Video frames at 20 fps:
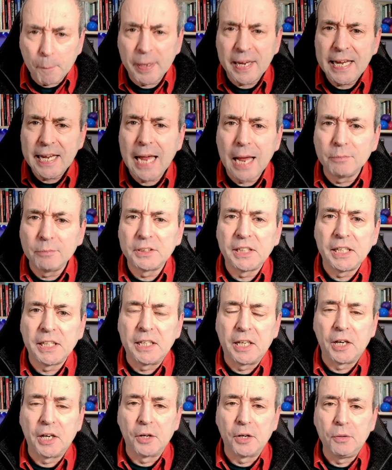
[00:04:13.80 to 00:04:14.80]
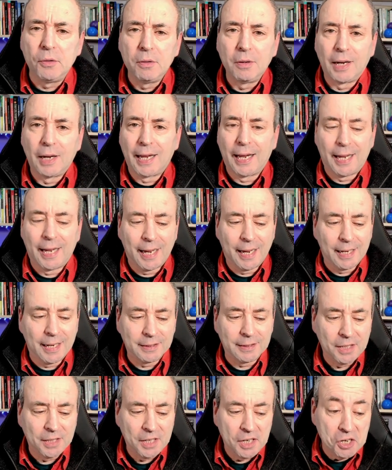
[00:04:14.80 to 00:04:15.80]
PMTQ
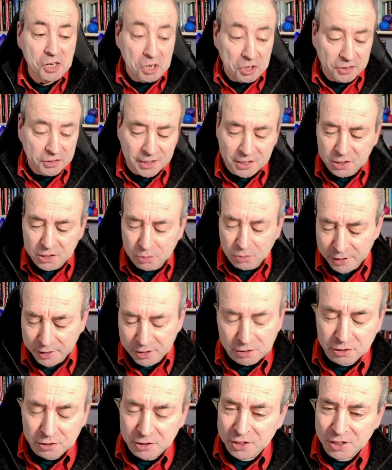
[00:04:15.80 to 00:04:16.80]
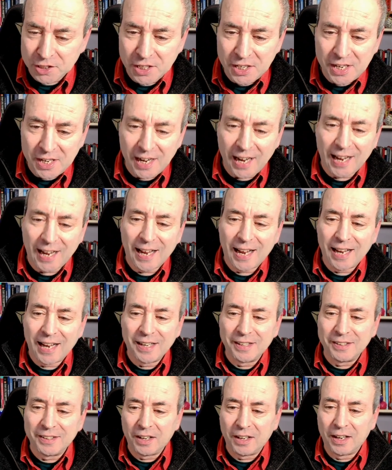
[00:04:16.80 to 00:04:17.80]
and digital literacy
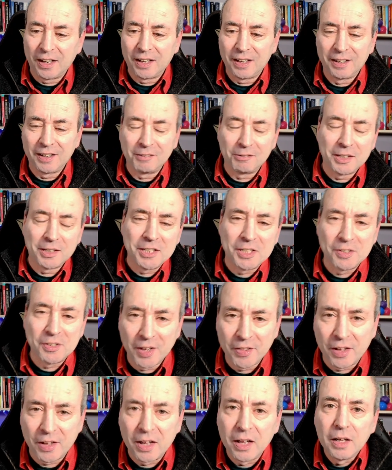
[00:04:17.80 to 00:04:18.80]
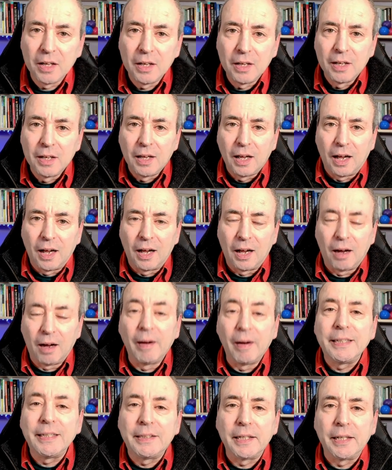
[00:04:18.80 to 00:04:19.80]
and a range of other
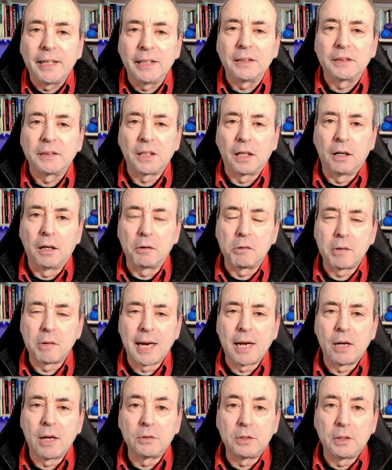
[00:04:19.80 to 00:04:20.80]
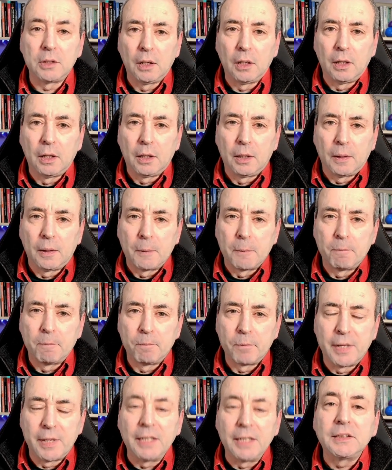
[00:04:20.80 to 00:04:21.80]
ideas around
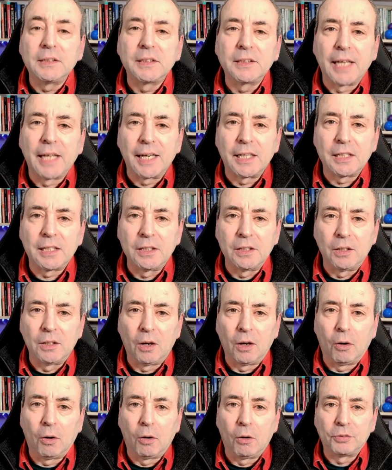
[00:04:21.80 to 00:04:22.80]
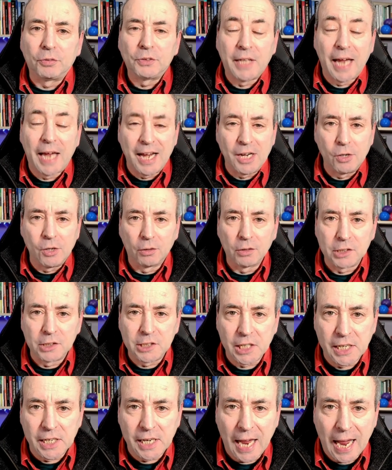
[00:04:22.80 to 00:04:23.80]
the intersection of
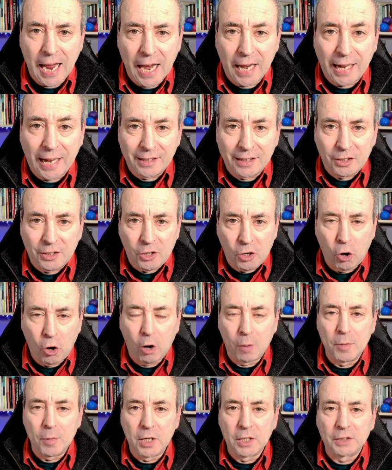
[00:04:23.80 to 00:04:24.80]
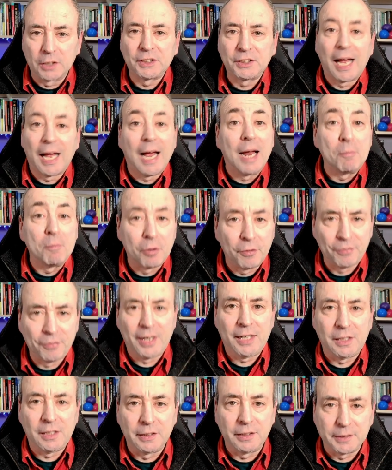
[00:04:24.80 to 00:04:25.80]
technology and commerce and
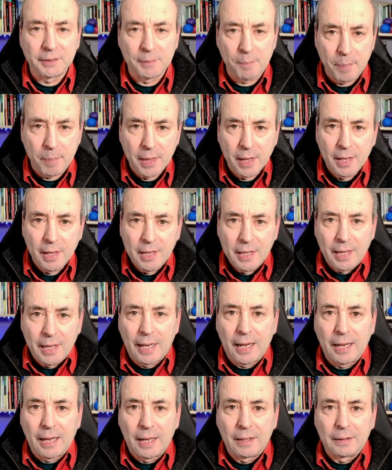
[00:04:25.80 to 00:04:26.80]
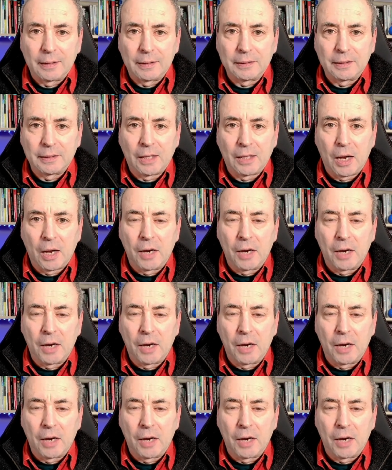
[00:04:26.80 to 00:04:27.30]
professionalism, and